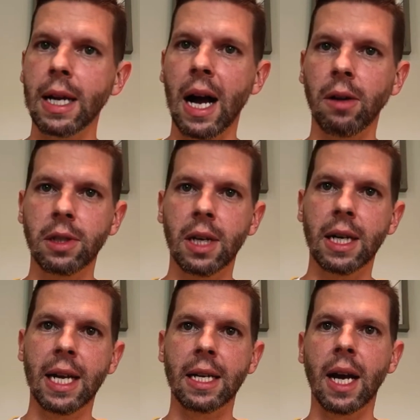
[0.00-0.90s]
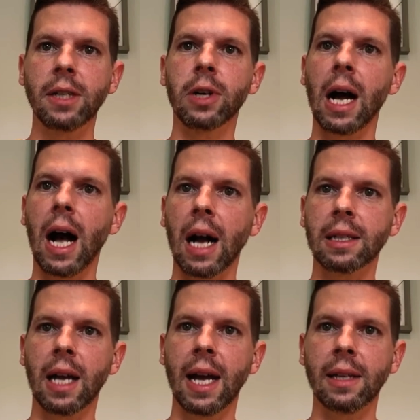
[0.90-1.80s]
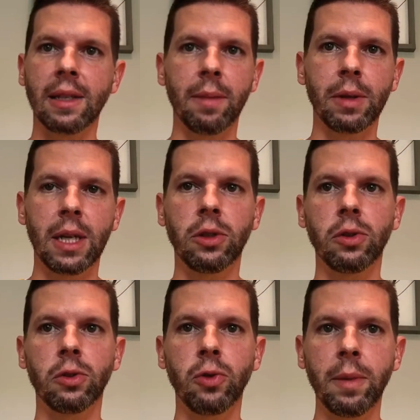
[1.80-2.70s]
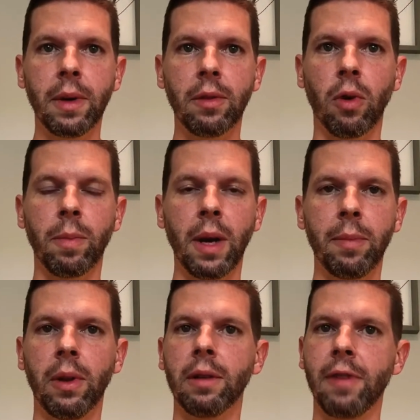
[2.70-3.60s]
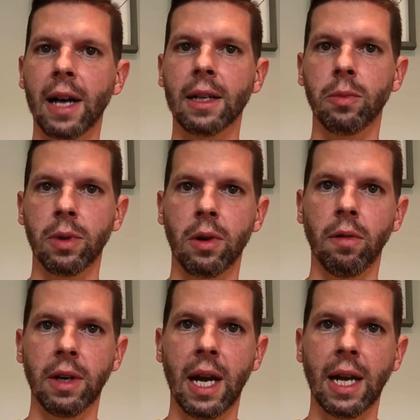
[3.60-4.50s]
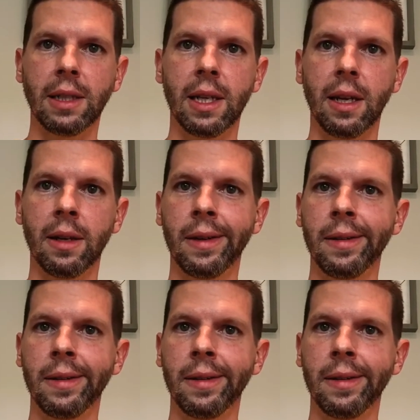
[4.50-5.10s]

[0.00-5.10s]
now studying nitric oxide as a potential treatment for people infected with COVID-19.